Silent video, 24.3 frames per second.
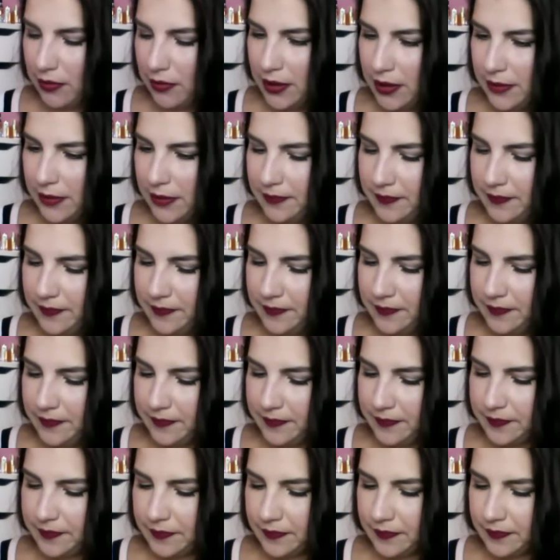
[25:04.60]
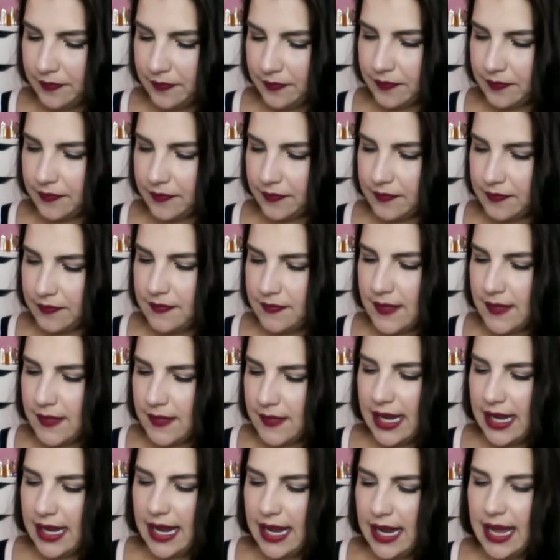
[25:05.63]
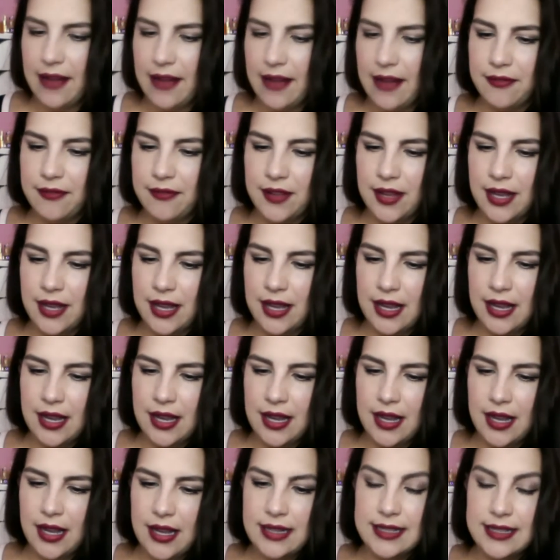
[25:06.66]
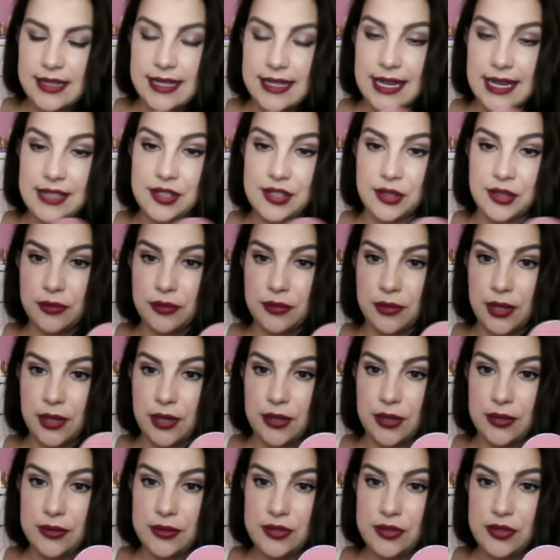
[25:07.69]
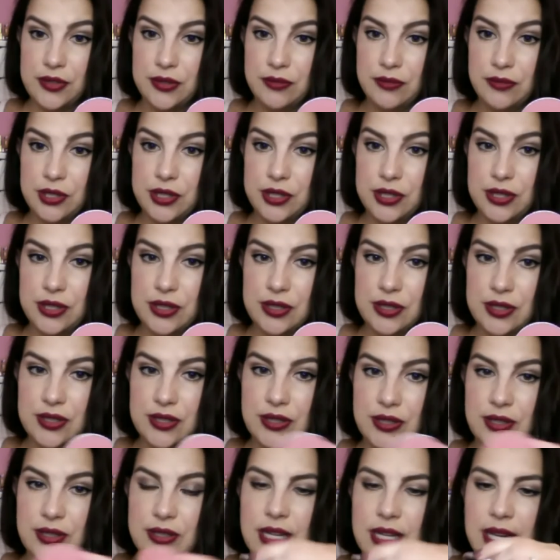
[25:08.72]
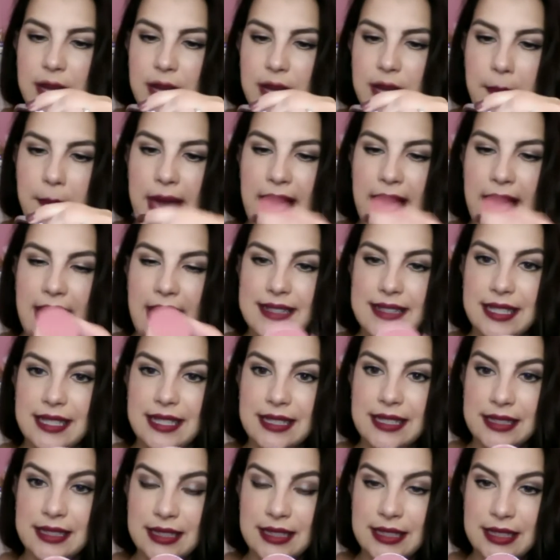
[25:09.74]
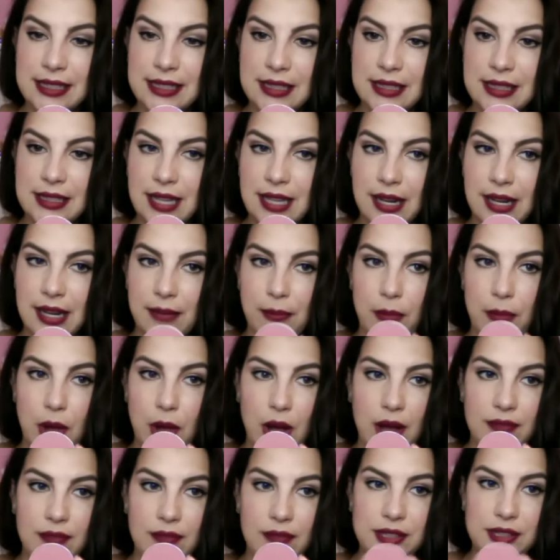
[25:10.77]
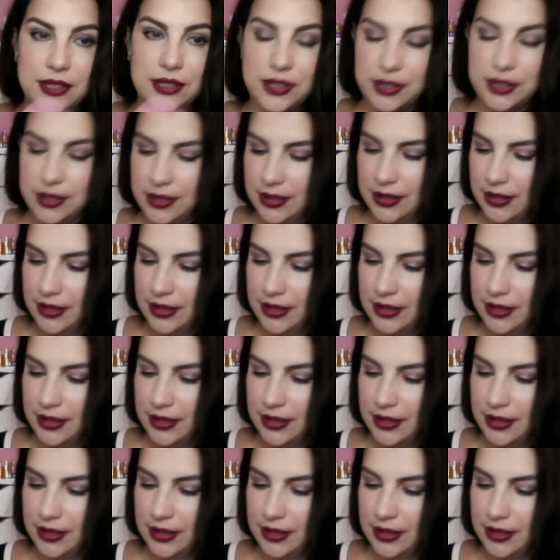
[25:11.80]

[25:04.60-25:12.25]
one. I have Desert Rose, which looks like a matte, kind of mauvish.